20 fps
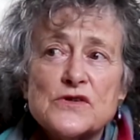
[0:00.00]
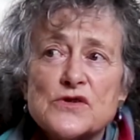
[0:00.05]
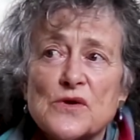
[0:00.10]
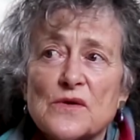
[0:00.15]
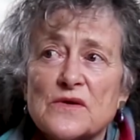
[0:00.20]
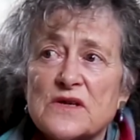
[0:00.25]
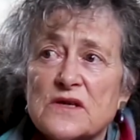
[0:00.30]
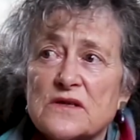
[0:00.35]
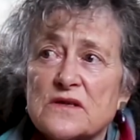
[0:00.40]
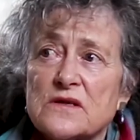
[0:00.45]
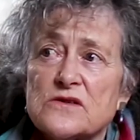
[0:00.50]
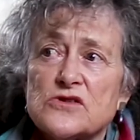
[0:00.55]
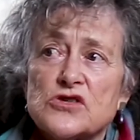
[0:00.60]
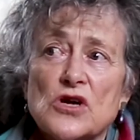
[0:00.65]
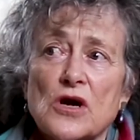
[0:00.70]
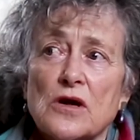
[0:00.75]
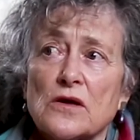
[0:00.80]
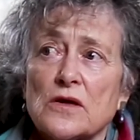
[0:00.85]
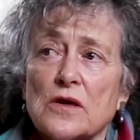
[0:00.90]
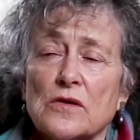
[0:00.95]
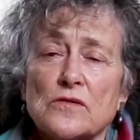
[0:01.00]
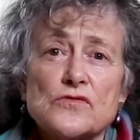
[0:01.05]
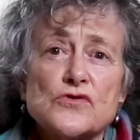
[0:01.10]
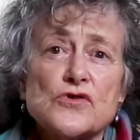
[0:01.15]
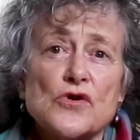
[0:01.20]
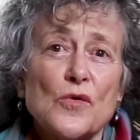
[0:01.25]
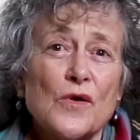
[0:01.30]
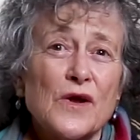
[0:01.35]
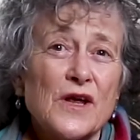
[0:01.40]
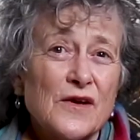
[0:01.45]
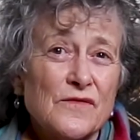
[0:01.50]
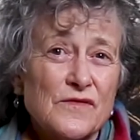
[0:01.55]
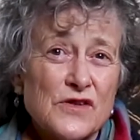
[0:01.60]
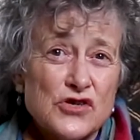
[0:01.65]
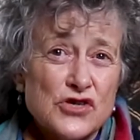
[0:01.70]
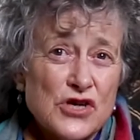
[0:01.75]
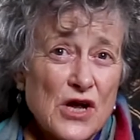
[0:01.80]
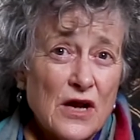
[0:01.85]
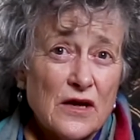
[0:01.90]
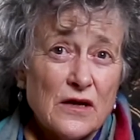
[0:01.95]
So I did a charcoal drawing of the
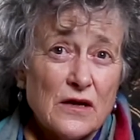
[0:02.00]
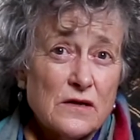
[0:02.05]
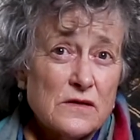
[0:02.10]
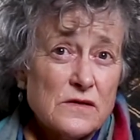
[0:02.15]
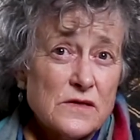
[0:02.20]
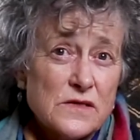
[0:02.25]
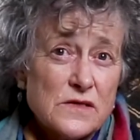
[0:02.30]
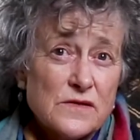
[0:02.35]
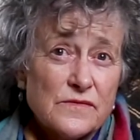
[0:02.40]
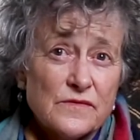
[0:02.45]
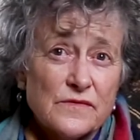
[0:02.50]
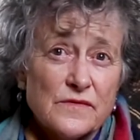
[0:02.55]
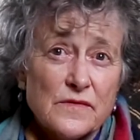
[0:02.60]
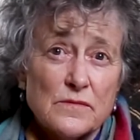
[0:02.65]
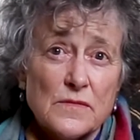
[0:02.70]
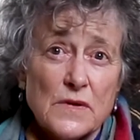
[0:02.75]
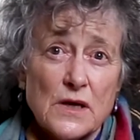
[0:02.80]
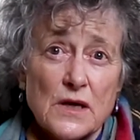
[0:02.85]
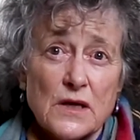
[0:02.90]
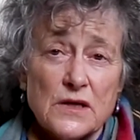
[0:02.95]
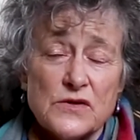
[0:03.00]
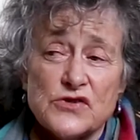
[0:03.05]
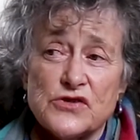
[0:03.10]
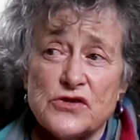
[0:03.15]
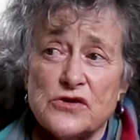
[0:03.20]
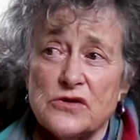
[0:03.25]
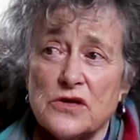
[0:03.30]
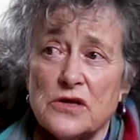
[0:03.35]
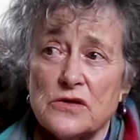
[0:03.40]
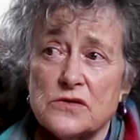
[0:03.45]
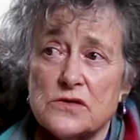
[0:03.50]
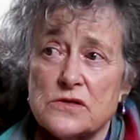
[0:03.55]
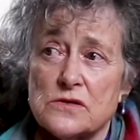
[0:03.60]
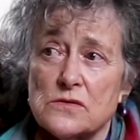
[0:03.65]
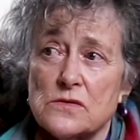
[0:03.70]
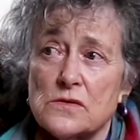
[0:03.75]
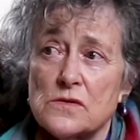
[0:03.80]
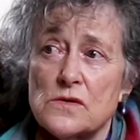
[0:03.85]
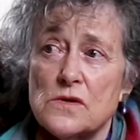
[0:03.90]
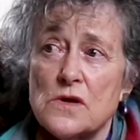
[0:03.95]
shadows from my studio
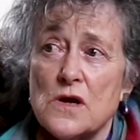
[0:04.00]
door.